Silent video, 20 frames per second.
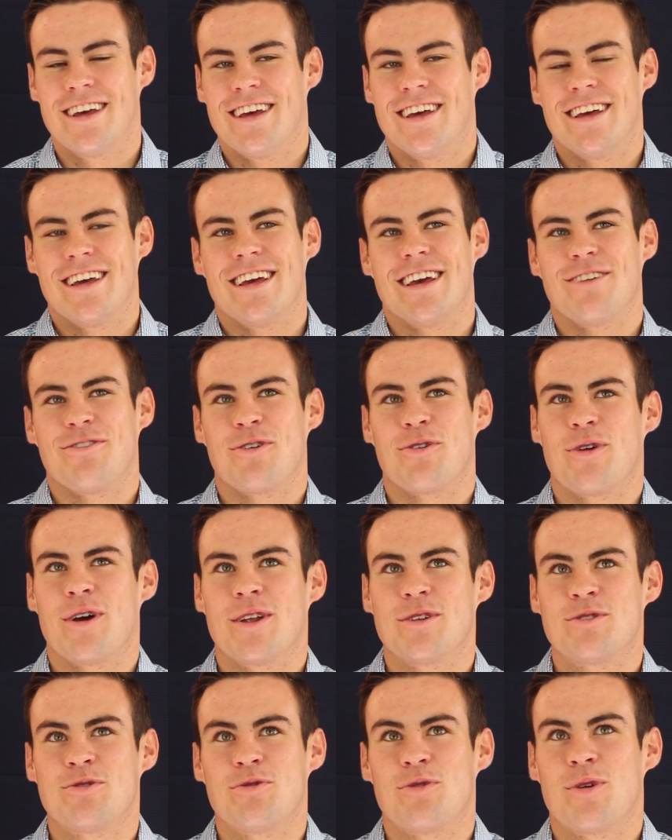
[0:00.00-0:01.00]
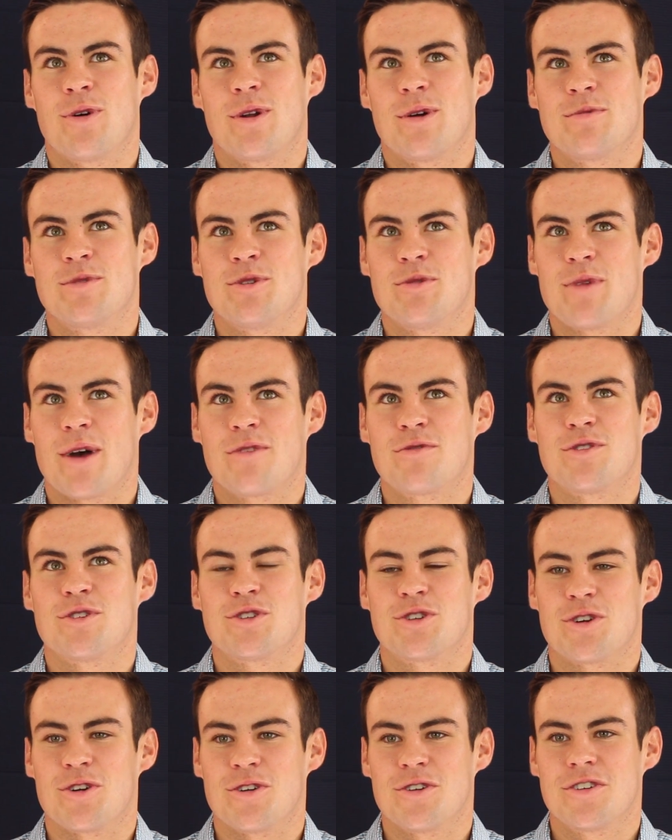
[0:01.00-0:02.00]
And we went up to him after
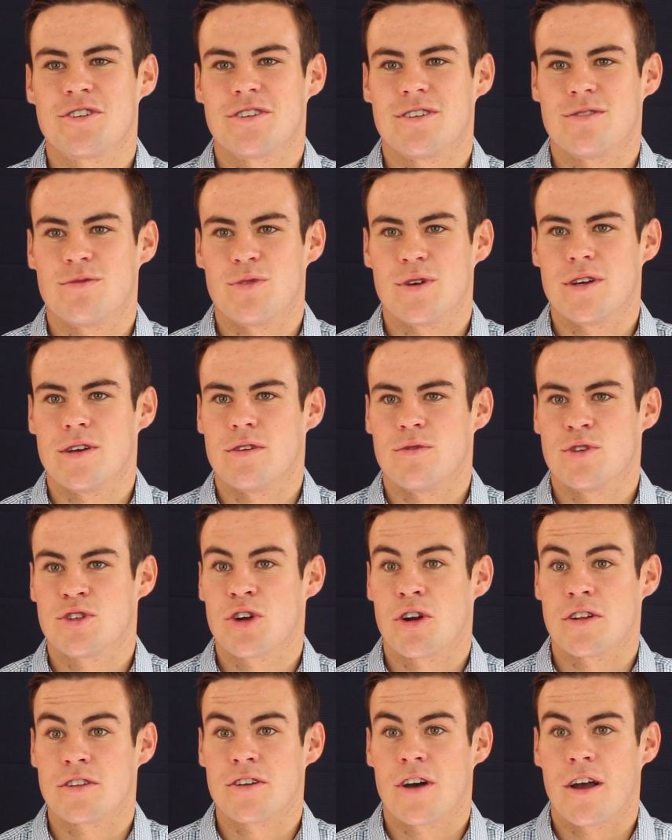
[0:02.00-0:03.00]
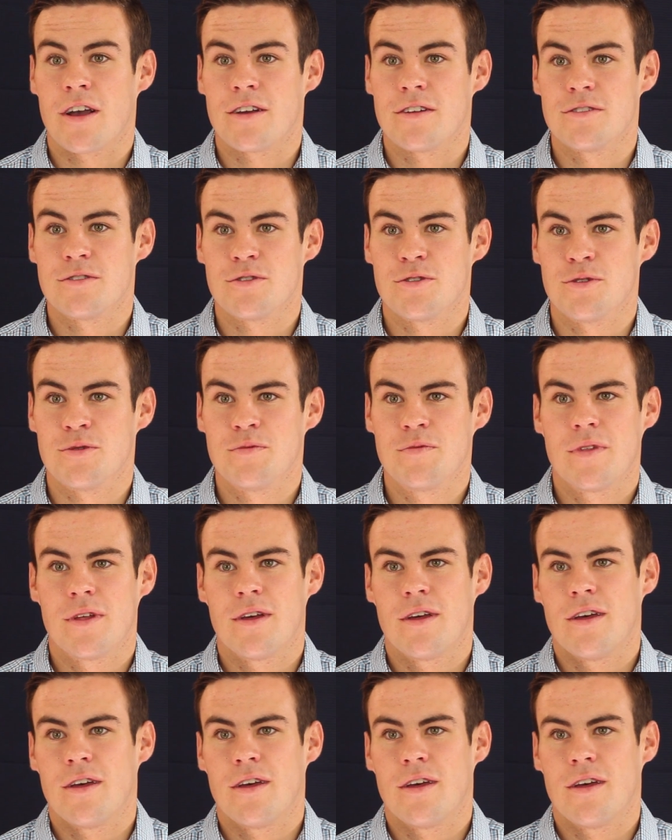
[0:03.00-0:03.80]
church, and we started talking to him,